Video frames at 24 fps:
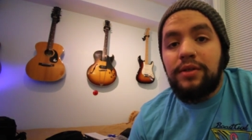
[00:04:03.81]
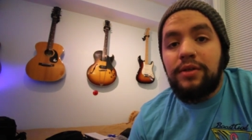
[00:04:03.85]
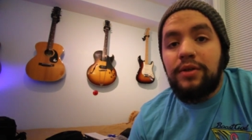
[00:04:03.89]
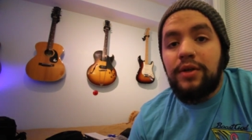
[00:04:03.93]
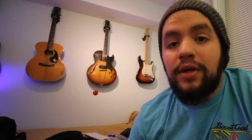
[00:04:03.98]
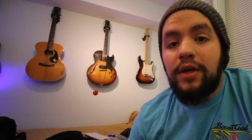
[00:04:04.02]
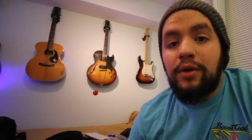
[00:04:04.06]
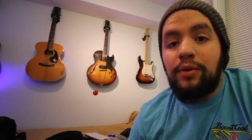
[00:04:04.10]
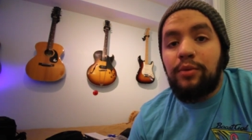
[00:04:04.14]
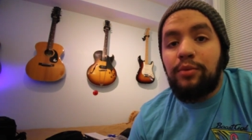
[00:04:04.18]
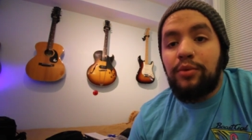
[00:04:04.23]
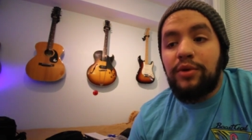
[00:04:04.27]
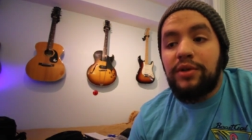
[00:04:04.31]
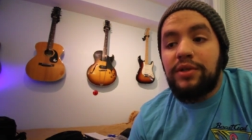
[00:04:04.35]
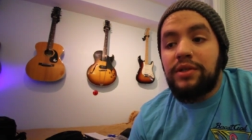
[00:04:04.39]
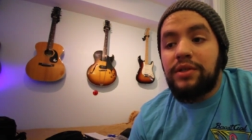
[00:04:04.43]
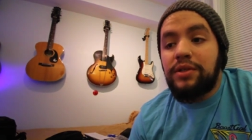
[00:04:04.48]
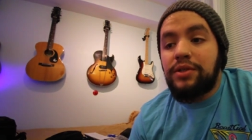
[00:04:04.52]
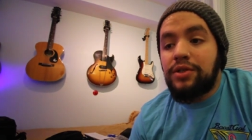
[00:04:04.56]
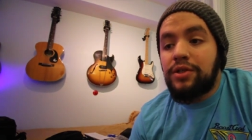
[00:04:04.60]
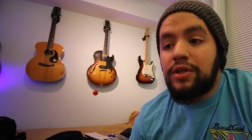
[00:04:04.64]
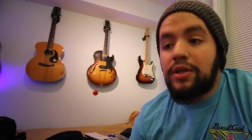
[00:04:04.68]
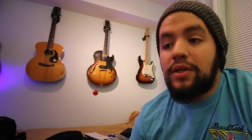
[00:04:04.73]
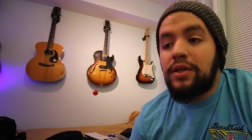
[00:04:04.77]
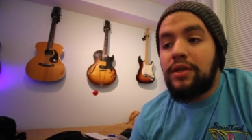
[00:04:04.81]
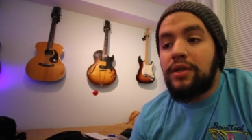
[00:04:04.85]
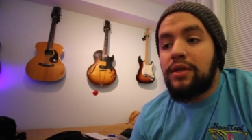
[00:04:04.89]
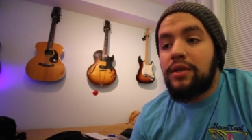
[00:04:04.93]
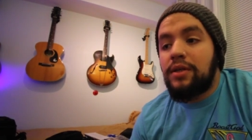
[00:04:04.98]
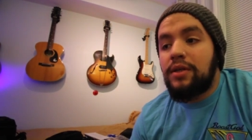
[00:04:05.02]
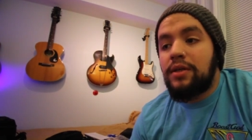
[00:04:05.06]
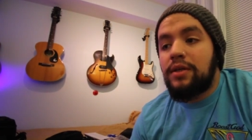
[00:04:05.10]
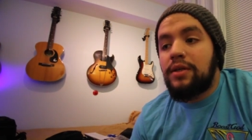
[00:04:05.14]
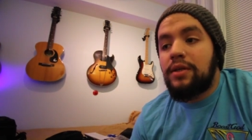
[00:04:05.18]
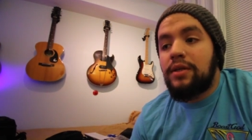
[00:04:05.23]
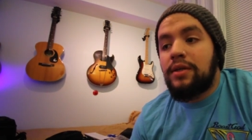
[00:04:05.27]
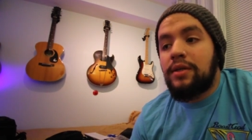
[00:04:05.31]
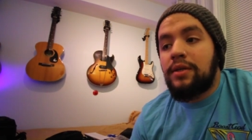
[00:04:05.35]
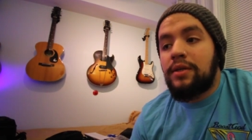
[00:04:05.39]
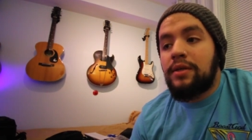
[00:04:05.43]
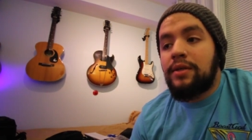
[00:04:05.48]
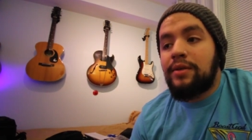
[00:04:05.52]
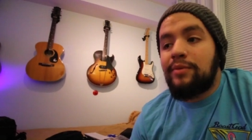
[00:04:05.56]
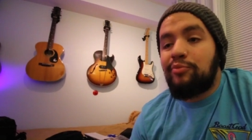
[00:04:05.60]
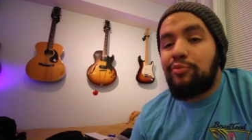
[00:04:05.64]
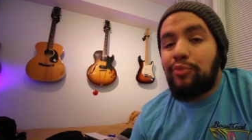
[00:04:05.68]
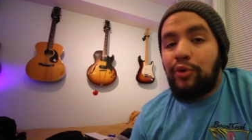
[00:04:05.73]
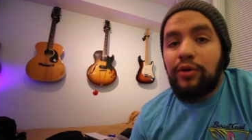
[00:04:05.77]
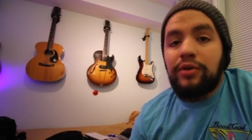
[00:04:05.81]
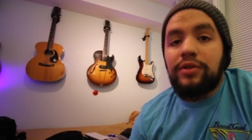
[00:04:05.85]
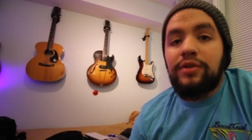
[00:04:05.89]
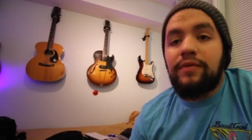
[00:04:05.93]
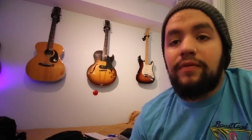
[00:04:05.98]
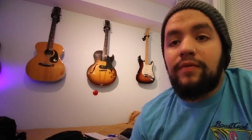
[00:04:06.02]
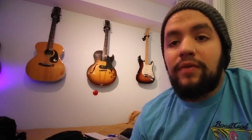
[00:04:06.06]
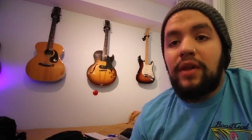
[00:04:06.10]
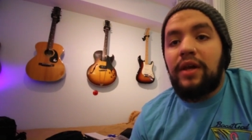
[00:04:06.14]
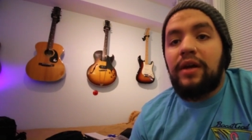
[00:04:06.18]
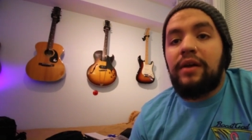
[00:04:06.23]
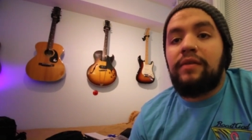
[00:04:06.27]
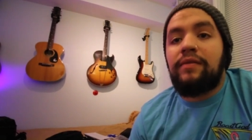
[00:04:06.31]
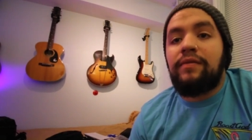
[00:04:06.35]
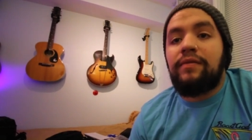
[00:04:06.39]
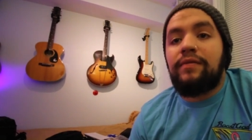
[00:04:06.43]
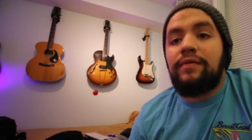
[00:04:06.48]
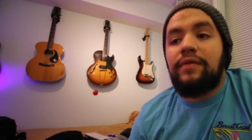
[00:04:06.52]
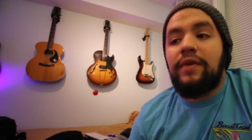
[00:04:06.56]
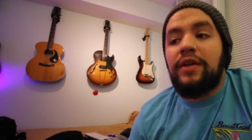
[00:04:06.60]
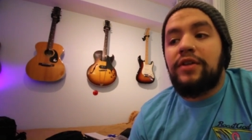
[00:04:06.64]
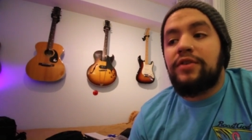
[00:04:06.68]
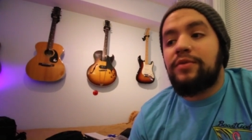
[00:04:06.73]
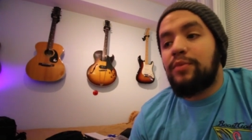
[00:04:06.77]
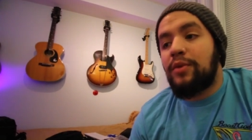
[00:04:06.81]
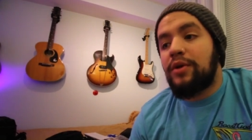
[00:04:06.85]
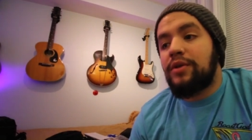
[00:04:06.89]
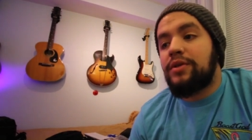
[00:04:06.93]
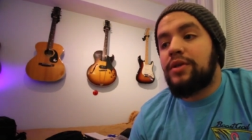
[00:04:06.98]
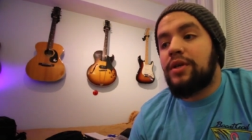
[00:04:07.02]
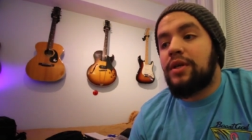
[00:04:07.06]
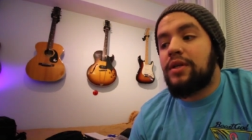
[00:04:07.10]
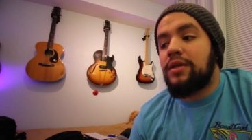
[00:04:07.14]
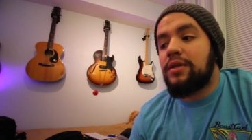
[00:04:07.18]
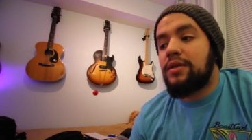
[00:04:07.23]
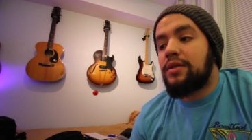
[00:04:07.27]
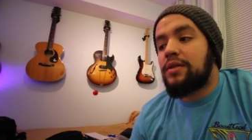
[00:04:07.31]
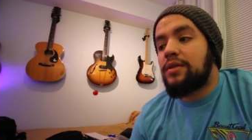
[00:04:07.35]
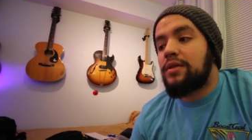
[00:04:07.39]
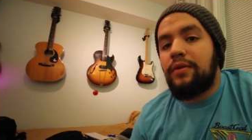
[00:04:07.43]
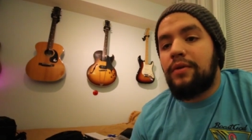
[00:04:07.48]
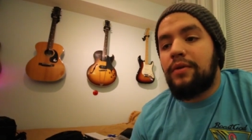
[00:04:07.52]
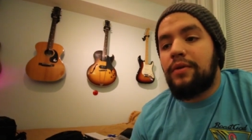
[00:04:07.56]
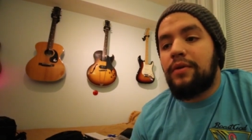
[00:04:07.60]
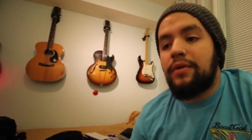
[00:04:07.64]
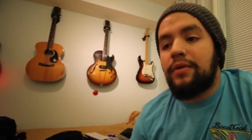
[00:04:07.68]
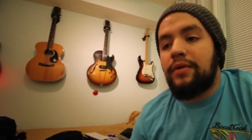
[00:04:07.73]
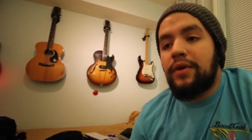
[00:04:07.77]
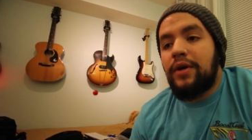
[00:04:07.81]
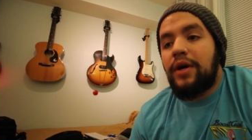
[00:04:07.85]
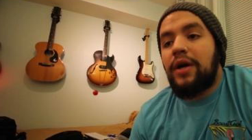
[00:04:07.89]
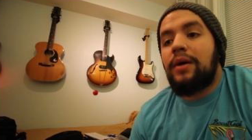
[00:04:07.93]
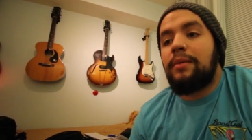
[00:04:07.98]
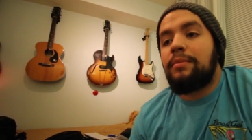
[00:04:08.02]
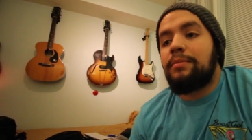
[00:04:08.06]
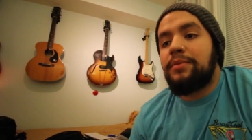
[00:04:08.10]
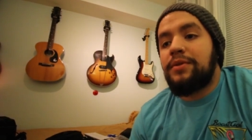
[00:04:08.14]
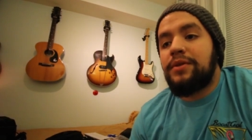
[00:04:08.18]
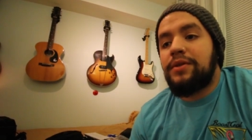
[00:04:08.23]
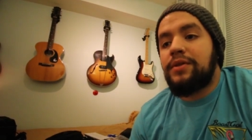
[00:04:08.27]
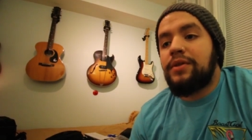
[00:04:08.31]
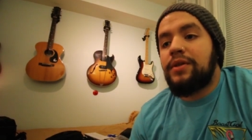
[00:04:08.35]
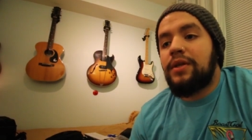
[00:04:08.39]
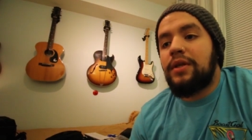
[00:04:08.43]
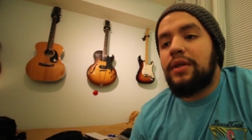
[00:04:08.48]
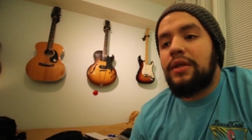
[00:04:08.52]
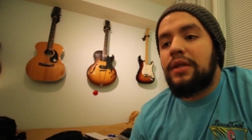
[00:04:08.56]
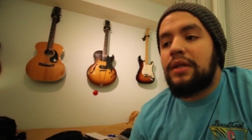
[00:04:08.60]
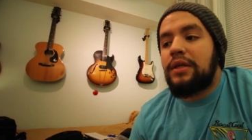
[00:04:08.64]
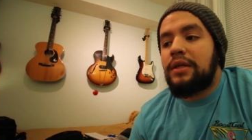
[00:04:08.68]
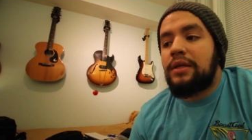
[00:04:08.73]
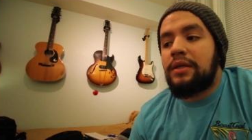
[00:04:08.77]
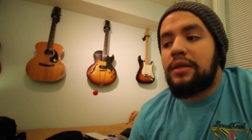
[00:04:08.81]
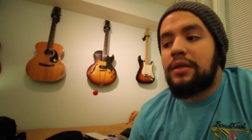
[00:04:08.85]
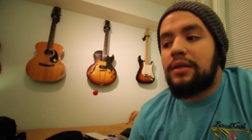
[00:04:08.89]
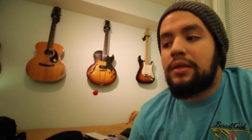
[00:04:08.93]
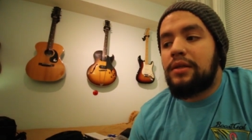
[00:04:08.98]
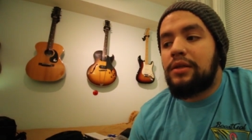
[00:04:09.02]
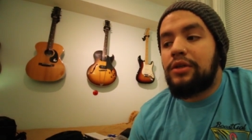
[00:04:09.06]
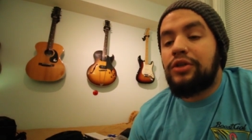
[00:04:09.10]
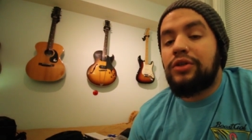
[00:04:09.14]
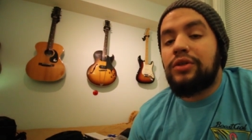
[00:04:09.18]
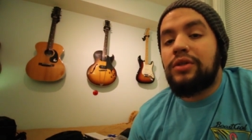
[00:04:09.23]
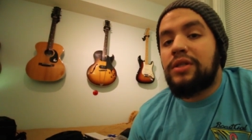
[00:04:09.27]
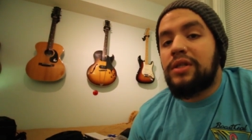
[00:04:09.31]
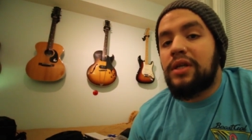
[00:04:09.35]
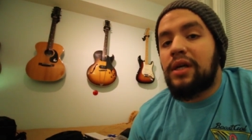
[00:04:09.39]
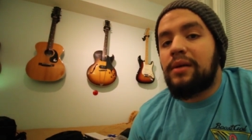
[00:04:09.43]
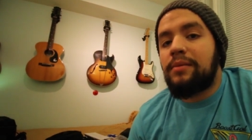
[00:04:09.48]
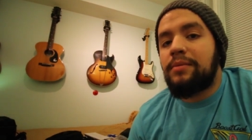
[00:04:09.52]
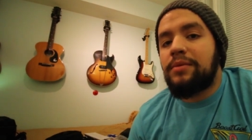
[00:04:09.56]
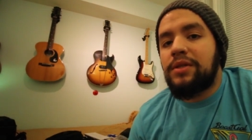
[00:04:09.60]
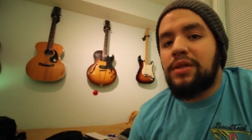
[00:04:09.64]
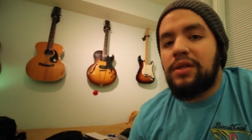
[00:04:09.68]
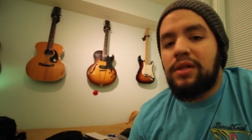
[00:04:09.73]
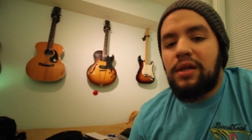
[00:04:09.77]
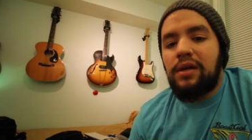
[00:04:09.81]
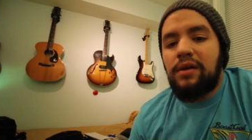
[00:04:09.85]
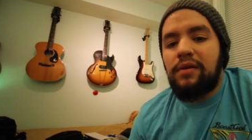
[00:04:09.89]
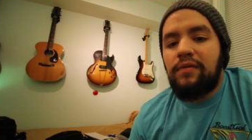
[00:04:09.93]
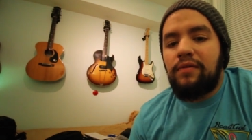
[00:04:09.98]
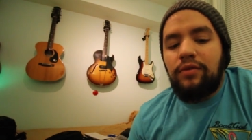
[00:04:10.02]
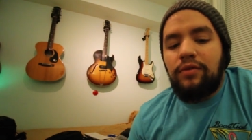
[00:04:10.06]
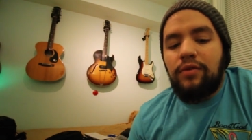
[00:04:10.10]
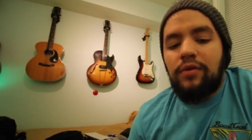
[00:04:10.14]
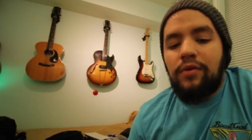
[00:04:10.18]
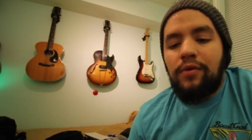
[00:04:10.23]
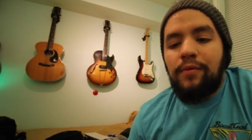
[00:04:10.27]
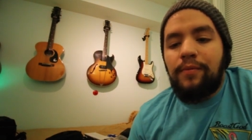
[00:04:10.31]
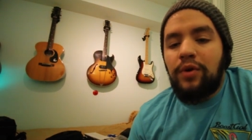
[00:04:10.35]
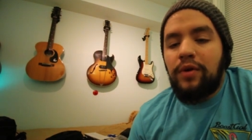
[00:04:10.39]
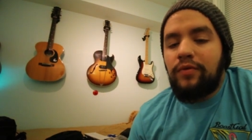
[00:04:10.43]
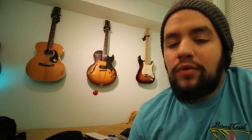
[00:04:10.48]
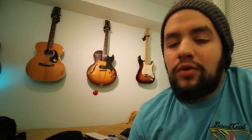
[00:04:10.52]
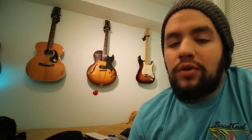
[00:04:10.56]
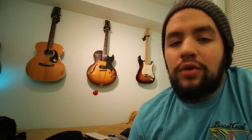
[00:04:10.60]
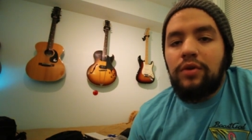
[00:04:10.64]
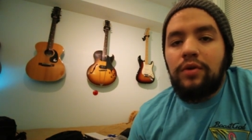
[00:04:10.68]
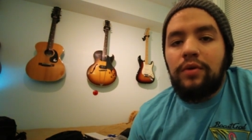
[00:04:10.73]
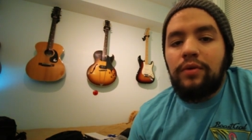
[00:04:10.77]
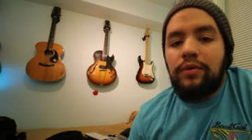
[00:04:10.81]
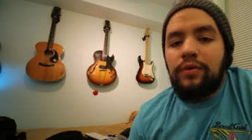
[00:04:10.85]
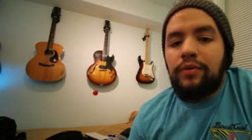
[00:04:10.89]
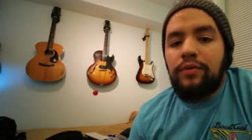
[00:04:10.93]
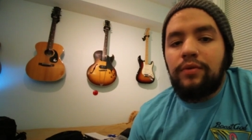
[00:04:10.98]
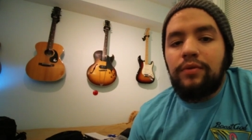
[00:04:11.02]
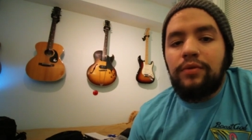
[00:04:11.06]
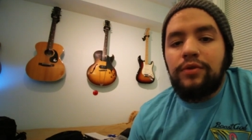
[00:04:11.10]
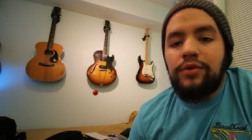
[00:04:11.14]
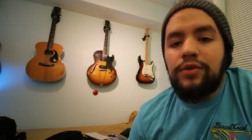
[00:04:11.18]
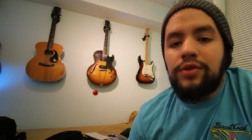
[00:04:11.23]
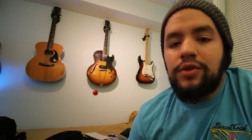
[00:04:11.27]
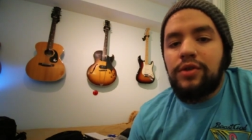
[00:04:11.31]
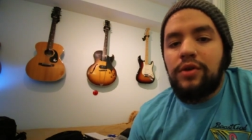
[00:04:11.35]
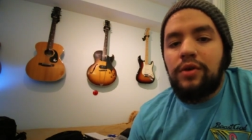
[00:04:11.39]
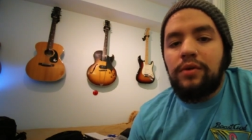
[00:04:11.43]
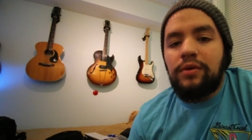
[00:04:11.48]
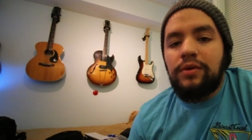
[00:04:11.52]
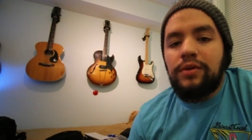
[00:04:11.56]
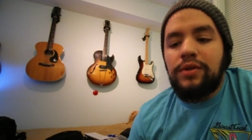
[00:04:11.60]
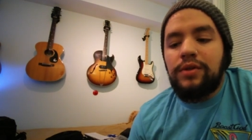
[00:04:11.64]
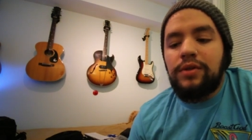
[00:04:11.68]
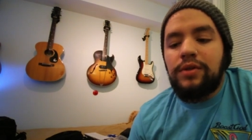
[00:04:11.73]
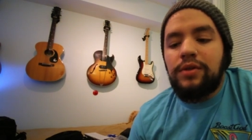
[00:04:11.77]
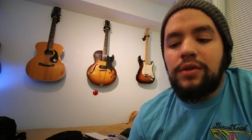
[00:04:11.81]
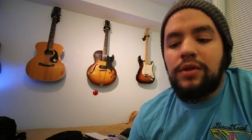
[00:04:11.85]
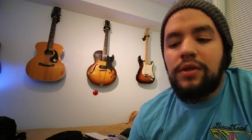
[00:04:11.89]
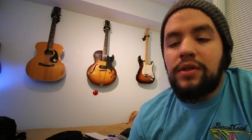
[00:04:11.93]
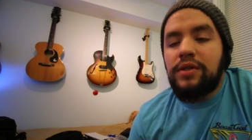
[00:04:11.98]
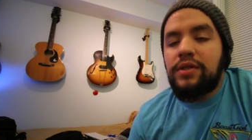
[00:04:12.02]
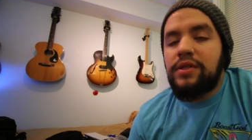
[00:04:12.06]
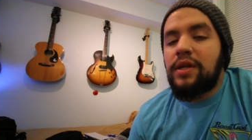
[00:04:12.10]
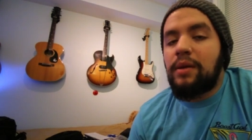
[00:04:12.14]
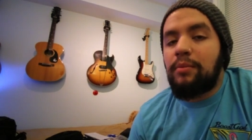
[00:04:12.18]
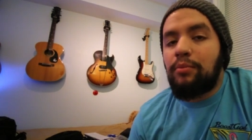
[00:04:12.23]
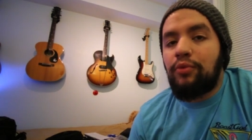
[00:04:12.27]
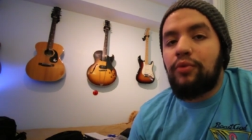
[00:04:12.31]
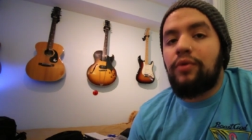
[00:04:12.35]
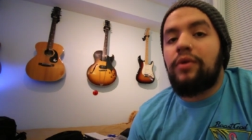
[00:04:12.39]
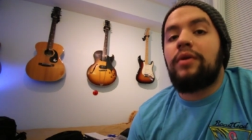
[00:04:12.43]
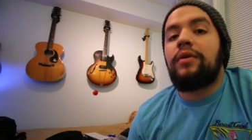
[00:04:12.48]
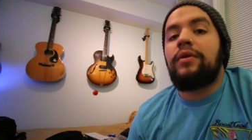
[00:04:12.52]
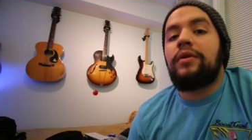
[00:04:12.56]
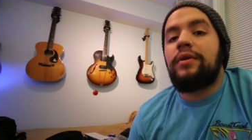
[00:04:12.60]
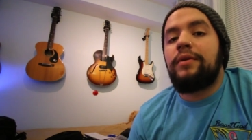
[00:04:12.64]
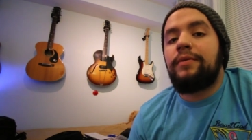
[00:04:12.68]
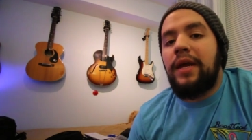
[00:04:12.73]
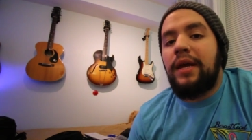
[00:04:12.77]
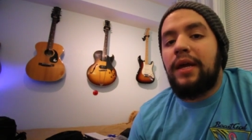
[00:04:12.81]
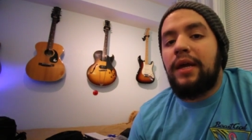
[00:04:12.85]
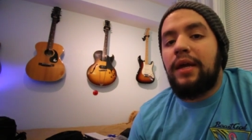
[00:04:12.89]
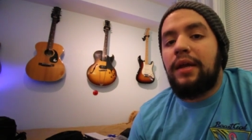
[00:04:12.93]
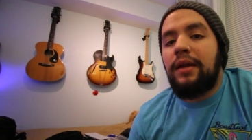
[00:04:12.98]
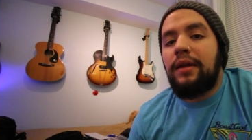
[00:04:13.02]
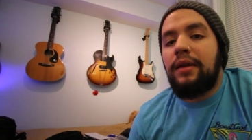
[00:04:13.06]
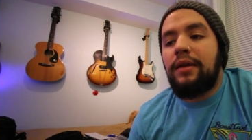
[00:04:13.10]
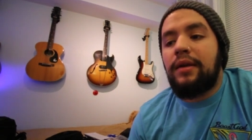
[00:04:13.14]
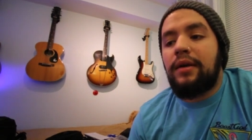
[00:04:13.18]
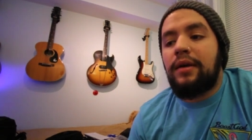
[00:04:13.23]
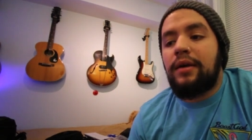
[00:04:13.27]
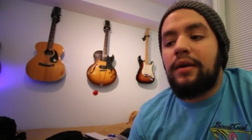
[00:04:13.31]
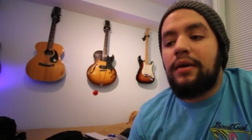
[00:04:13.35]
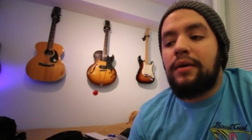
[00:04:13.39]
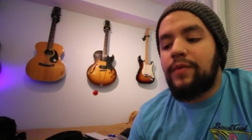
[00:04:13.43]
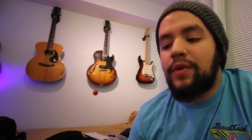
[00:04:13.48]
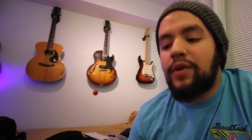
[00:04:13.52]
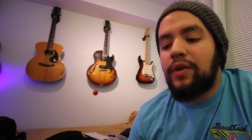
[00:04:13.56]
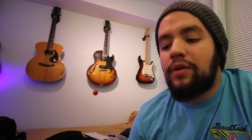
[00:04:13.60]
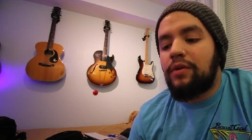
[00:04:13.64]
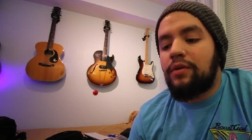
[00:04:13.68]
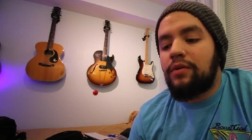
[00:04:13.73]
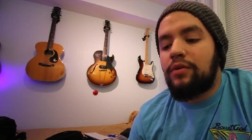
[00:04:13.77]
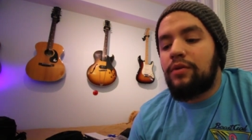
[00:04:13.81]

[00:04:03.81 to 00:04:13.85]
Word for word: You gotta embrace the shitty parts of life as much as the the ups and the the good times in life. So whatever you're going through, just know it's it's temporary, and uh you know,